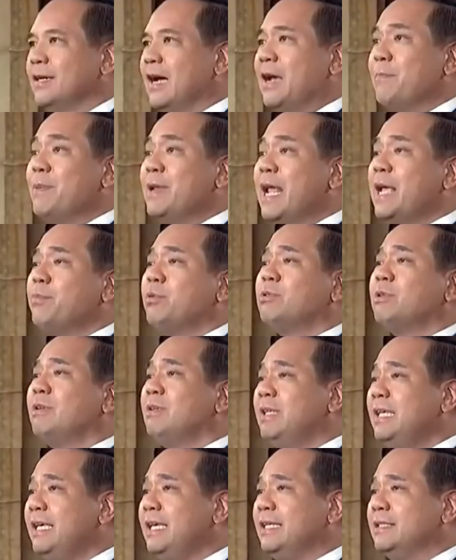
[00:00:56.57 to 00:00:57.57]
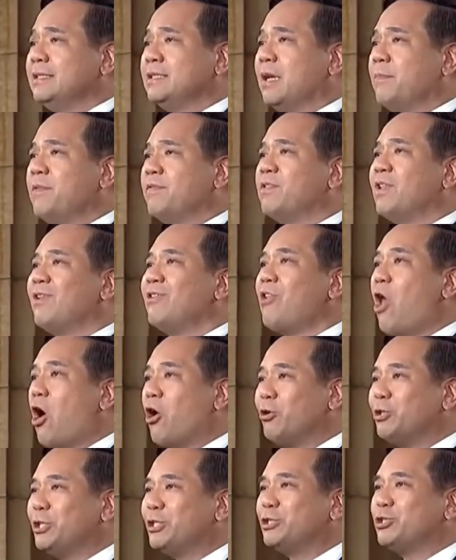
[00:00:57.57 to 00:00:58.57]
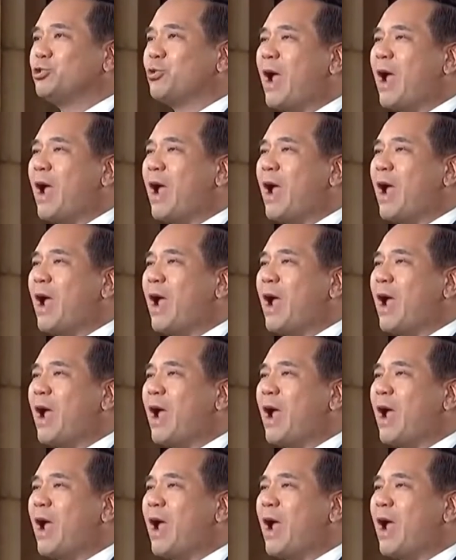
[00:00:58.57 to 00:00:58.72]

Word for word: I've been able to lead some of the largest